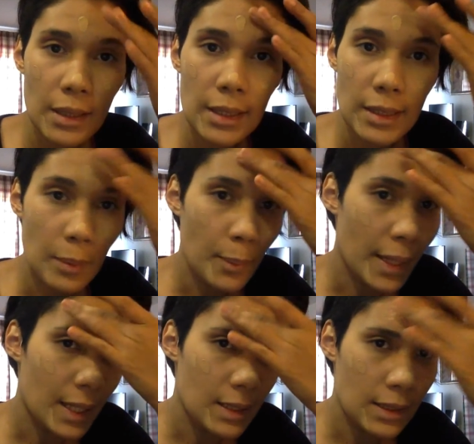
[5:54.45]
It's
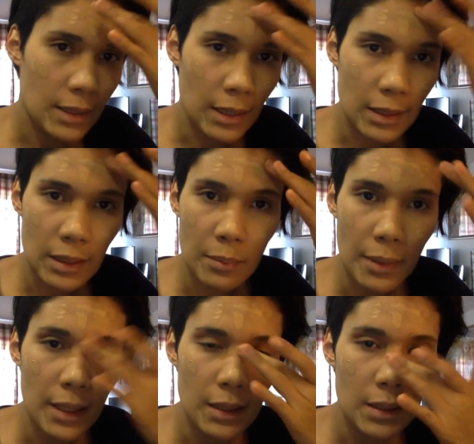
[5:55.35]
amazing, it's
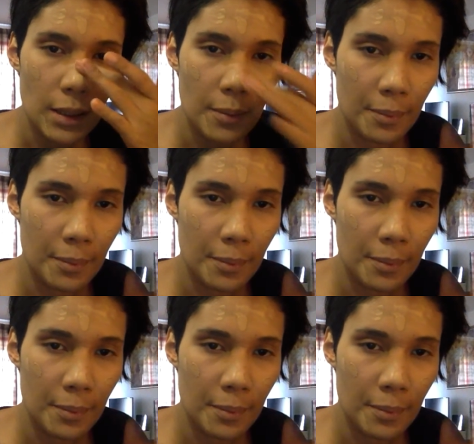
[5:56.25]
amazing.